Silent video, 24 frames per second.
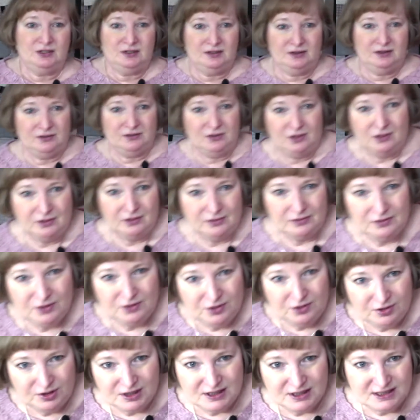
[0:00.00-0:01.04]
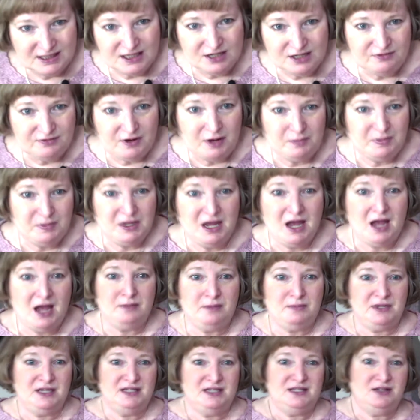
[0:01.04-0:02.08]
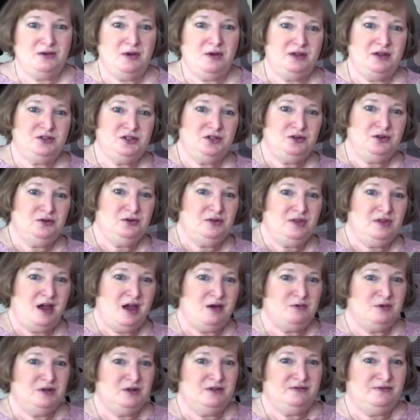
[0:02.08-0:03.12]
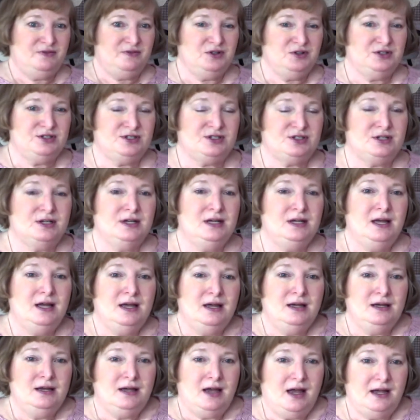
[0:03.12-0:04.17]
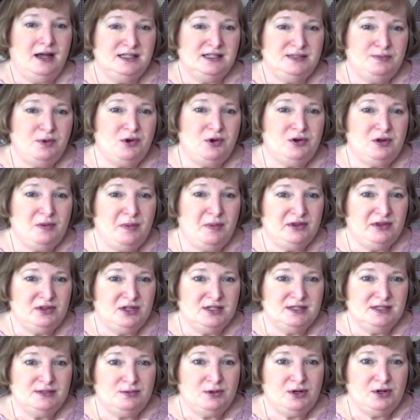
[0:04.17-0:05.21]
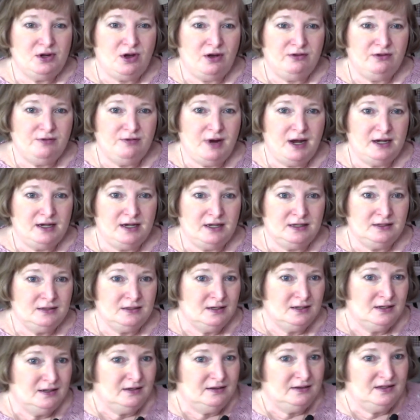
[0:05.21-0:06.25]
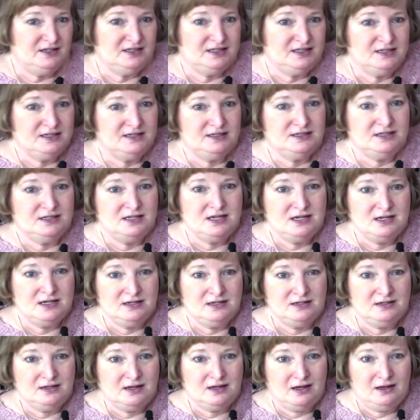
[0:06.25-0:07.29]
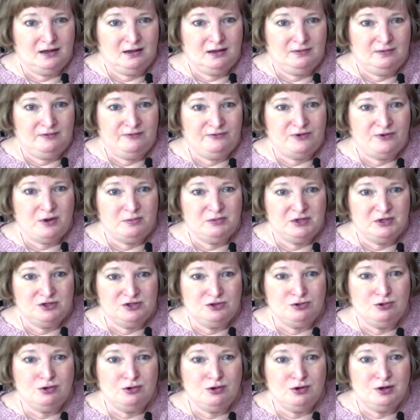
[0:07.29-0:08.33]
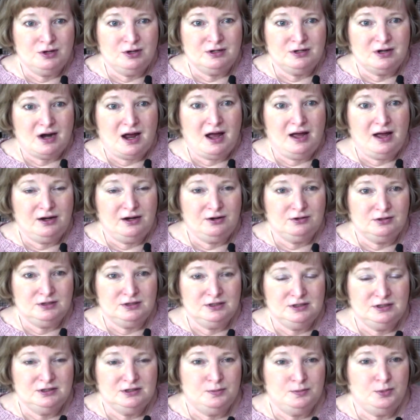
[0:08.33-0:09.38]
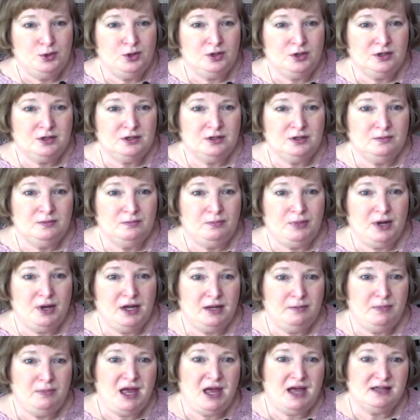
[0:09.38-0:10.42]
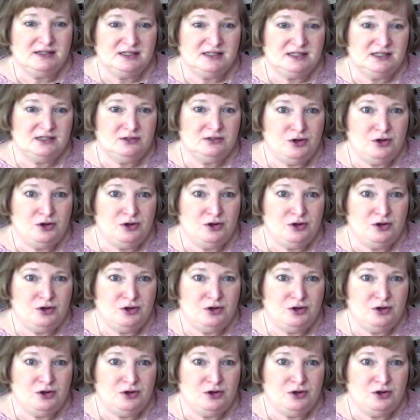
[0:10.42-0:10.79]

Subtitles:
You can see it right behind me, so I'll show you that one first. I spoke about this one already. This is the from the Tour Ireland book by Pat Sloan.